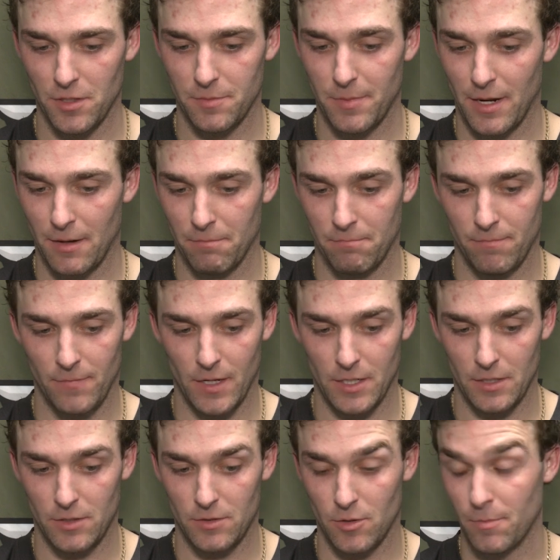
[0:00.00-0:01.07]
He's been a
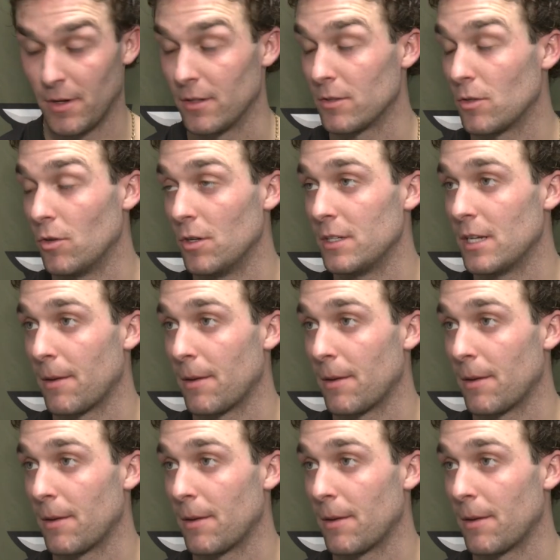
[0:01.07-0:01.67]
tremendous goalie,